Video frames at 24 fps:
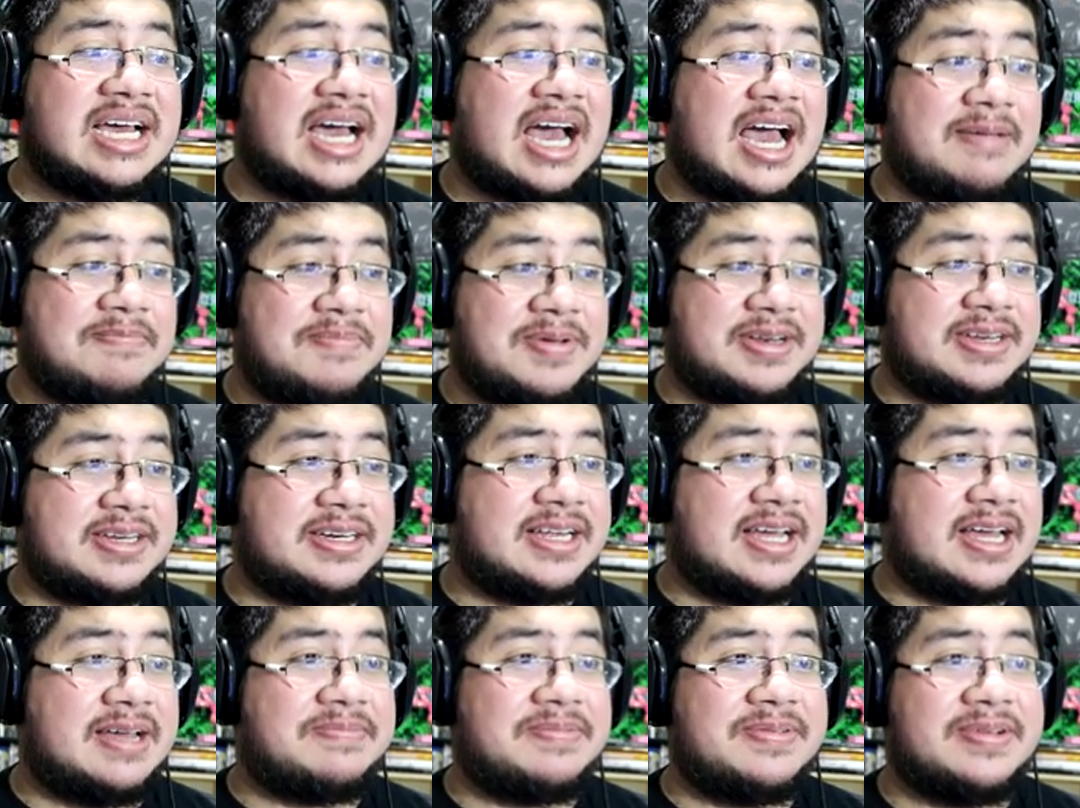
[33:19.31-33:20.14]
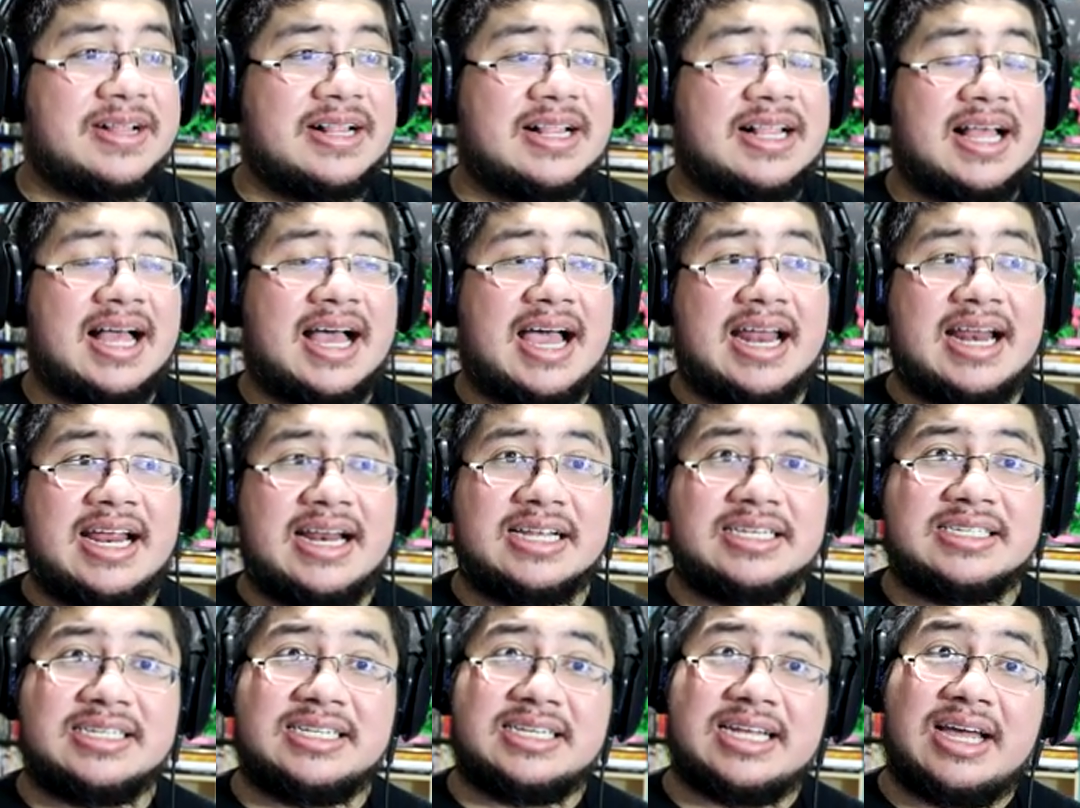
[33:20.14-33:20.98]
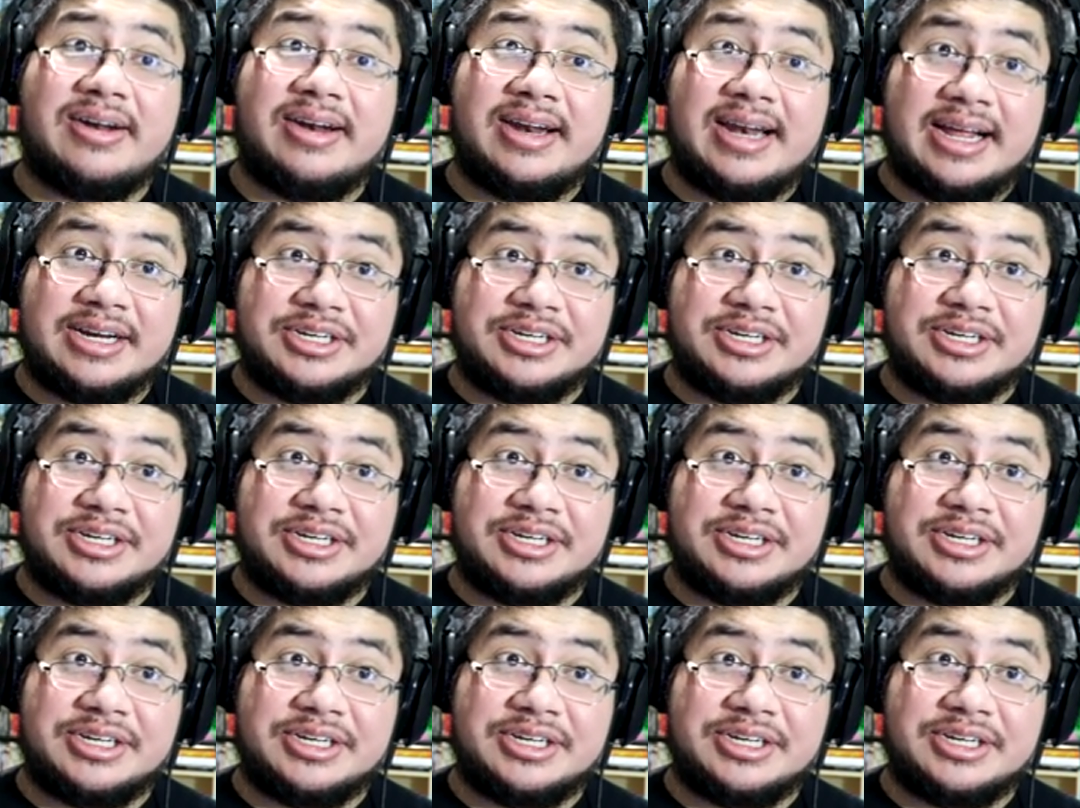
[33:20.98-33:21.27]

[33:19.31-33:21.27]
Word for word: I picked it up. I need to sit down and